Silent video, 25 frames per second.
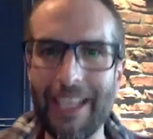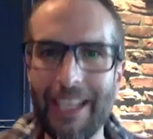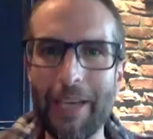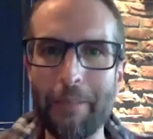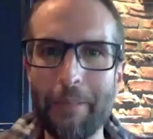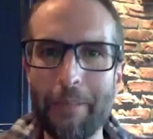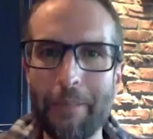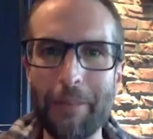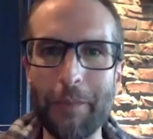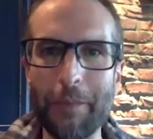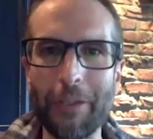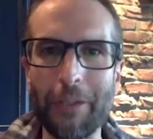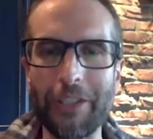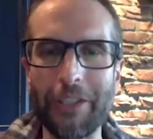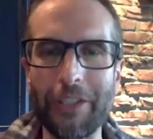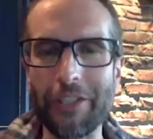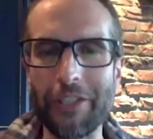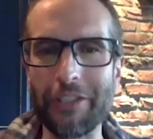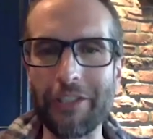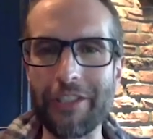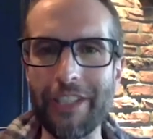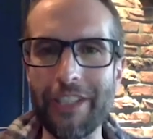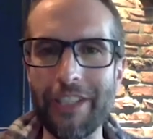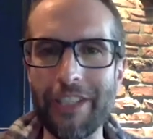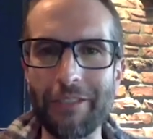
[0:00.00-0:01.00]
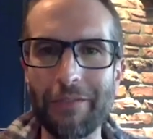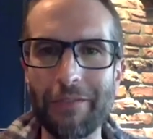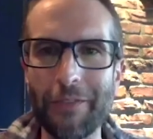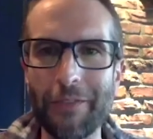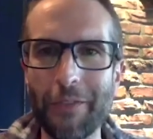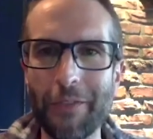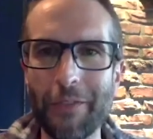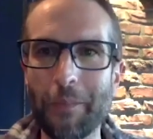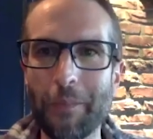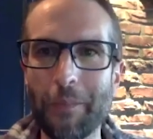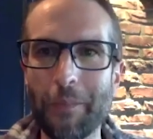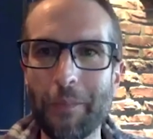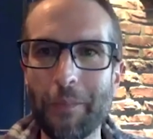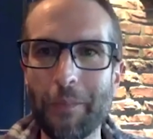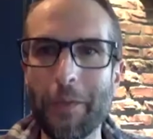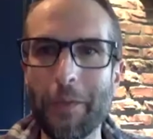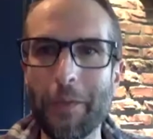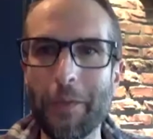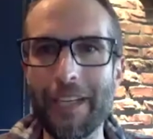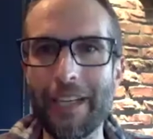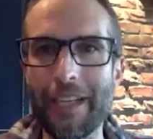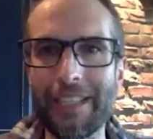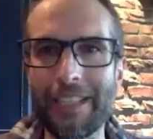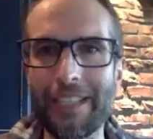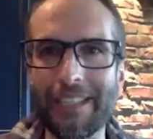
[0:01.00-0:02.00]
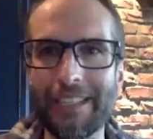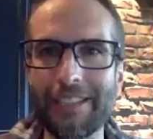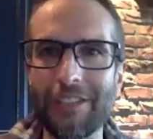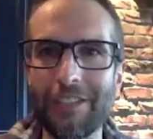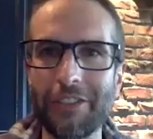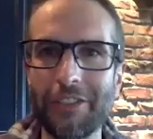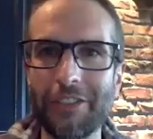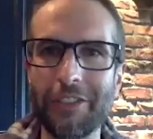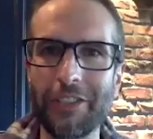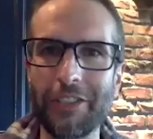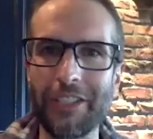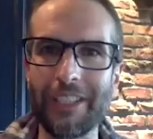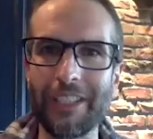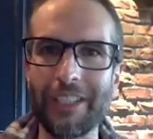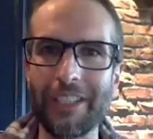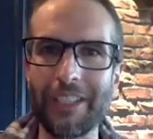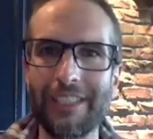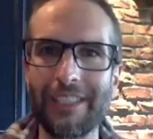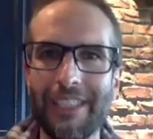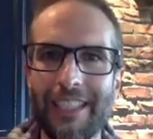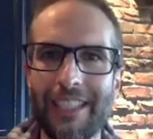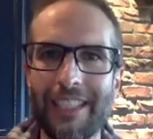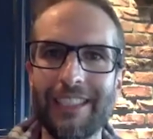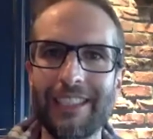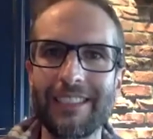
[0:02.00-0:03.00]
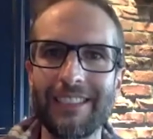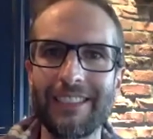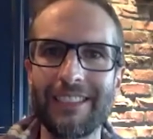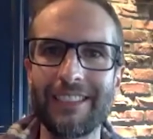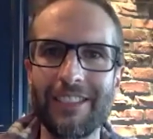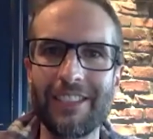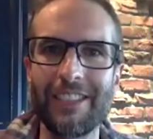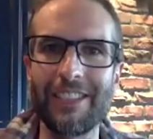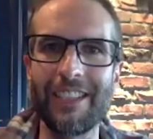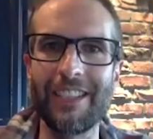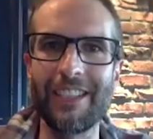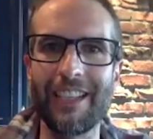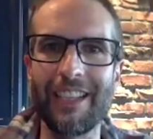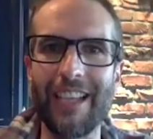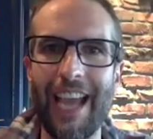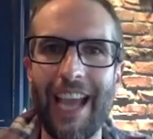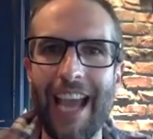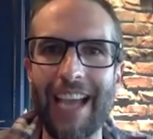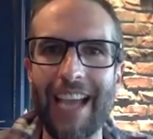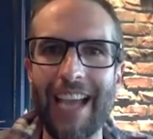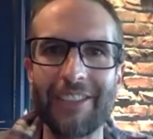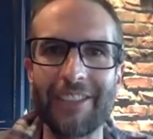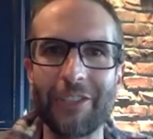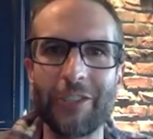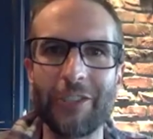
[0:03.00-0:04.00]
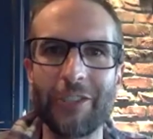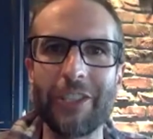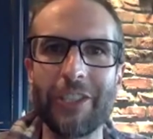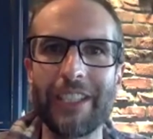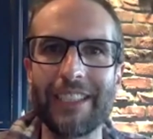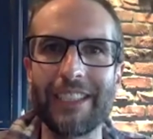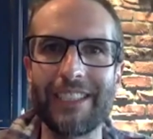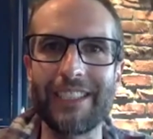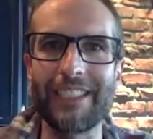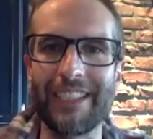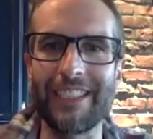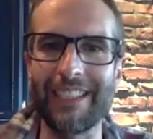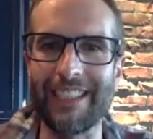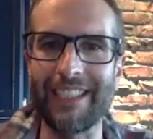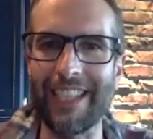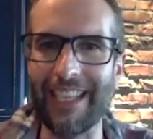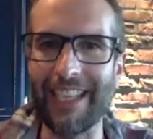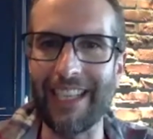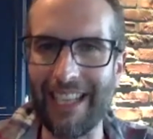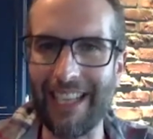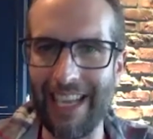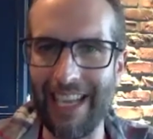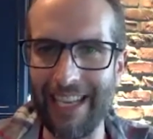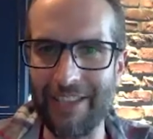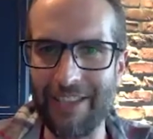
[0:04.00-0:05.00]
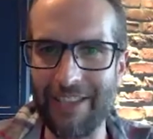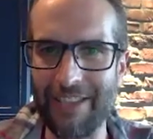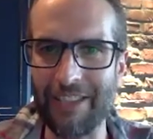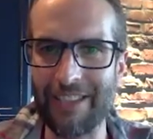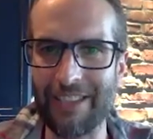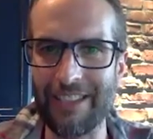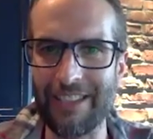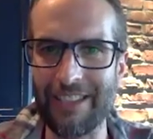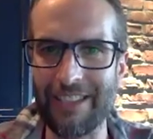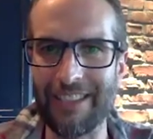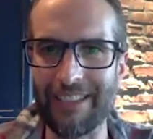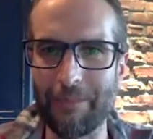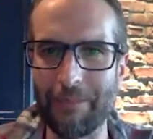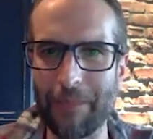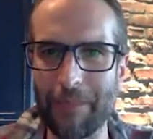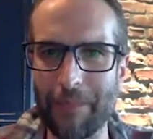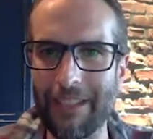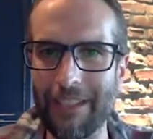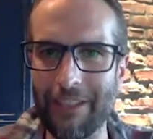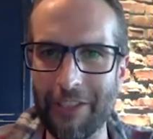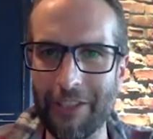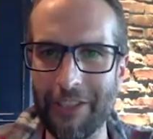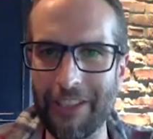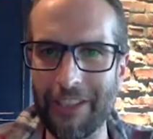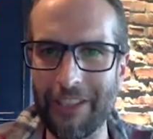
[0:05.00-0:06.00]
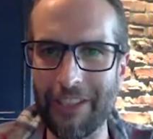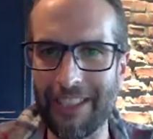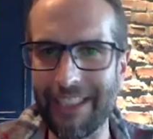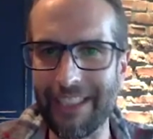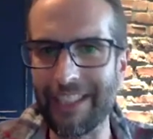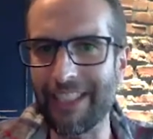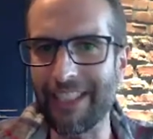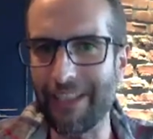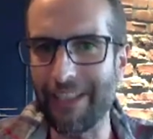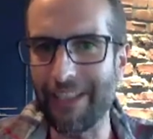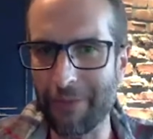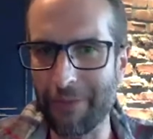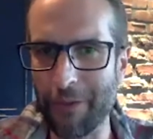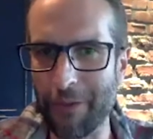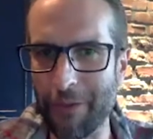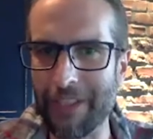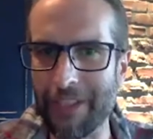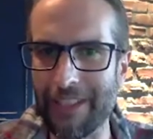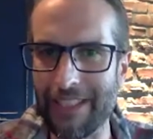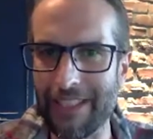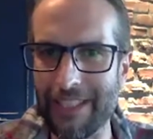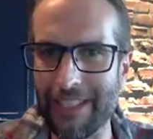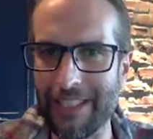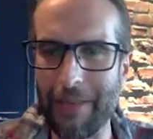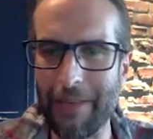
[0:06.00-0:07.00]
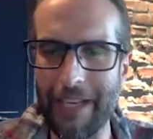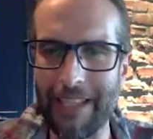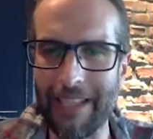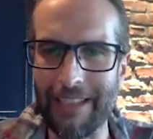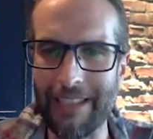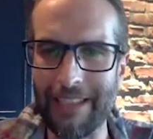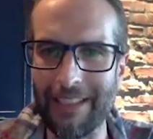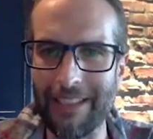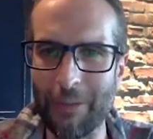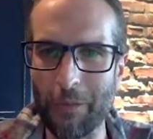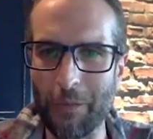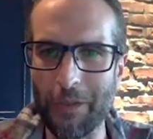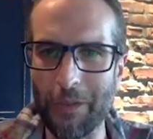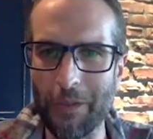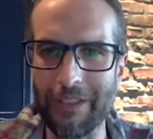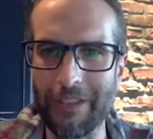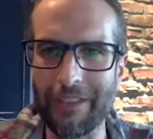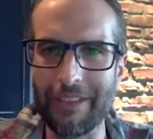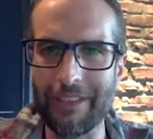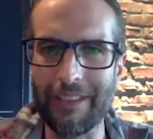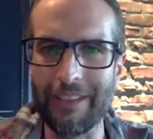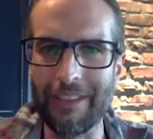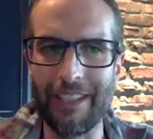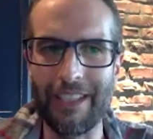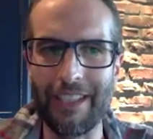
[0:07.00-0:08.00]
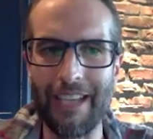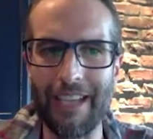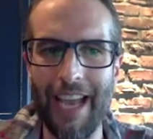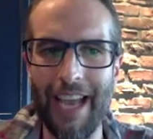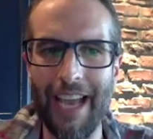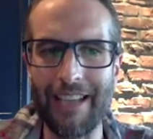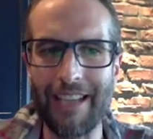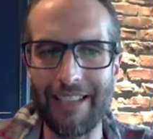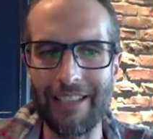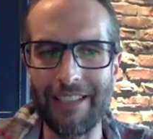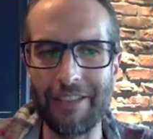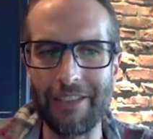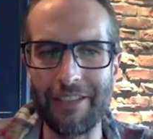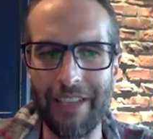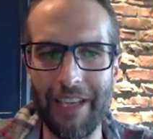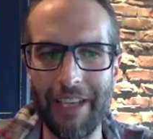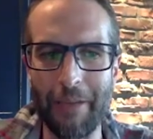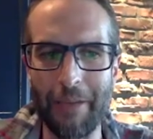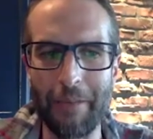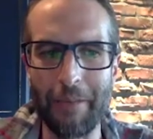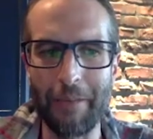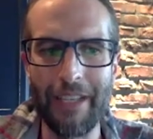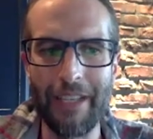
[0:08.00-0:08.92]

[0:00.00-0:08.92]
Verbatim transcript: people are searching for products and solutions and hacks or tricks to get an edge and to be alert and to get that focus and demand that the world asks of them.